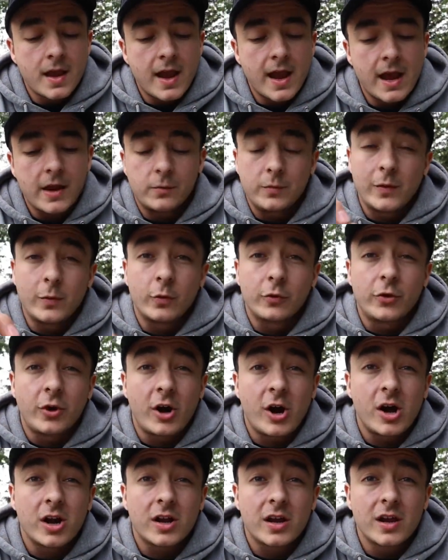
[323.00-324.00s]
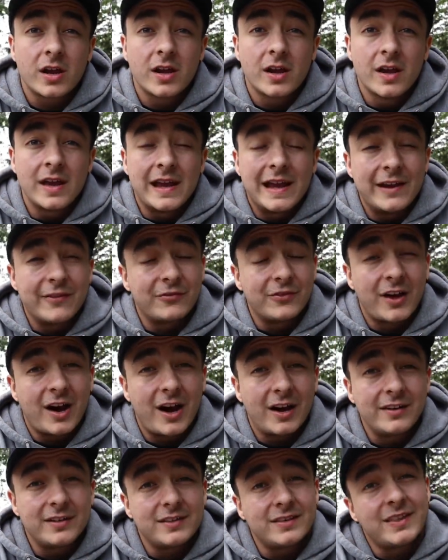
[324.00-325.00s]
and we will talk If
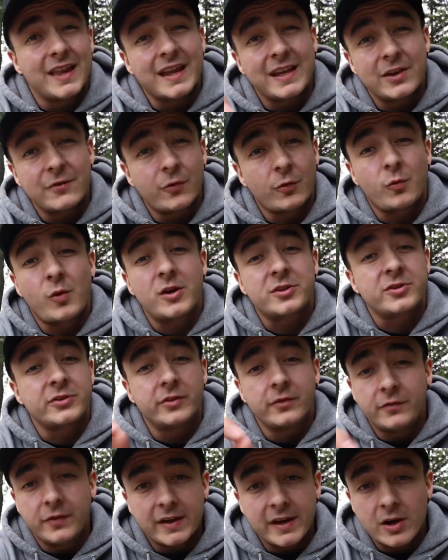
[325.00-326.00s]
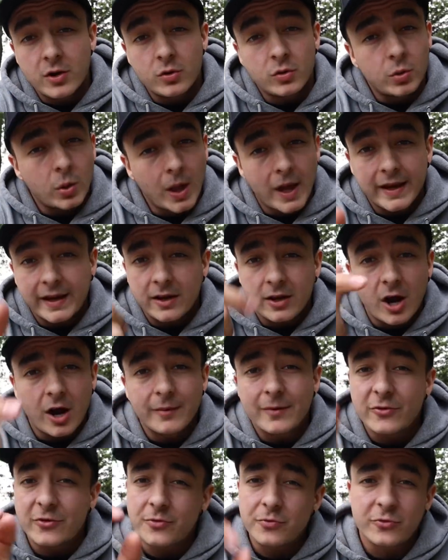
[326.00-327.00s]
not, thank you for watching the video. Like,
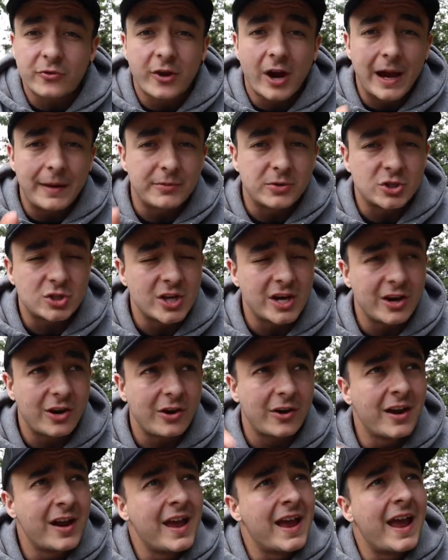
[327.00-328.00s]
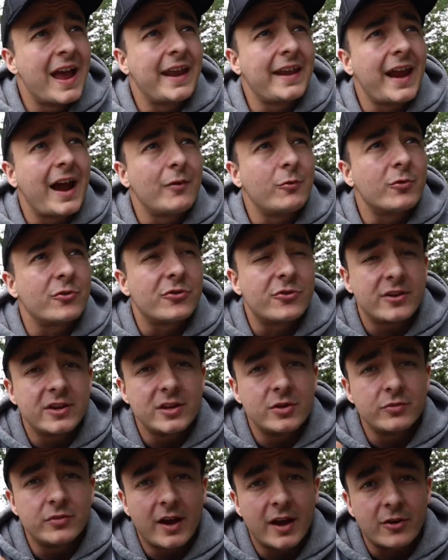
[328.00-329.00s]
comment, subscribe, share, and I will see
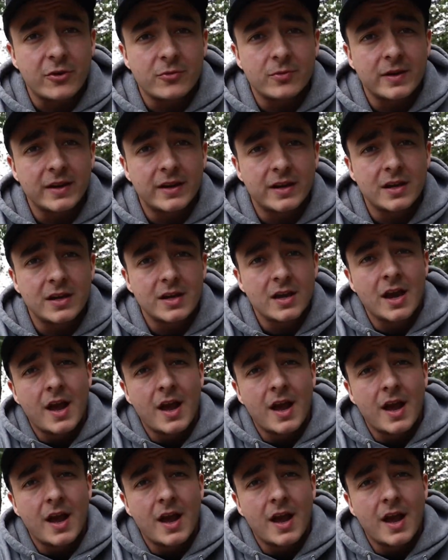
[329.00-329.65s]
you next week.